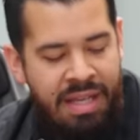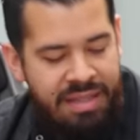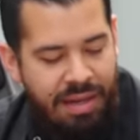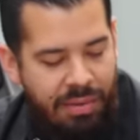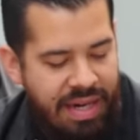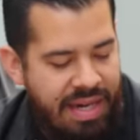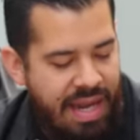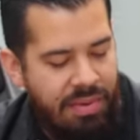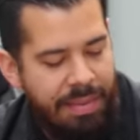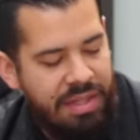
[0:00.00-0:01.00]
So right
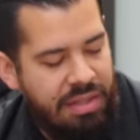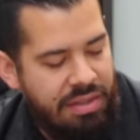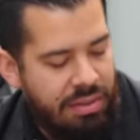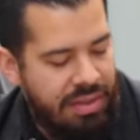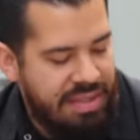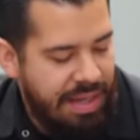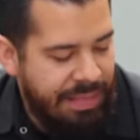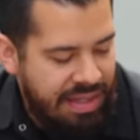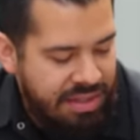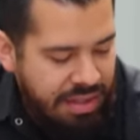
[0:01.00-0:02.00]
now what I'm gonna do is I'm
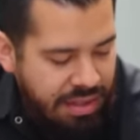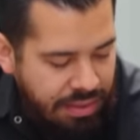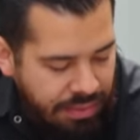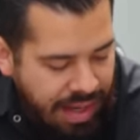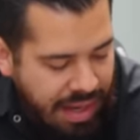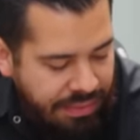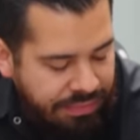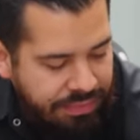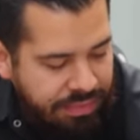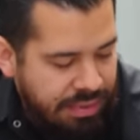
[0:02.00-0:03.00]
actually gonna grab,
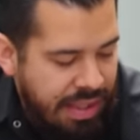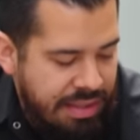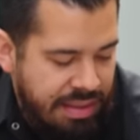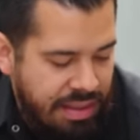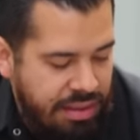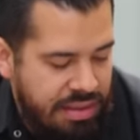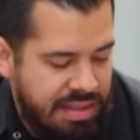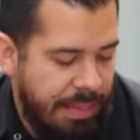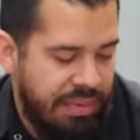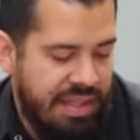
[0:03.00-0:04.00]
actually there's a
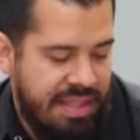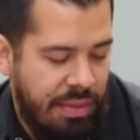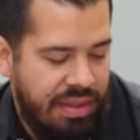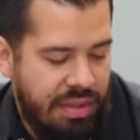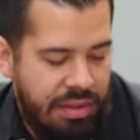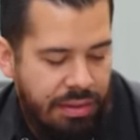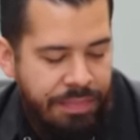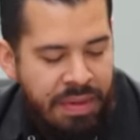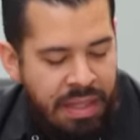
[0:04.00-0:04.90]
couple things that we can do.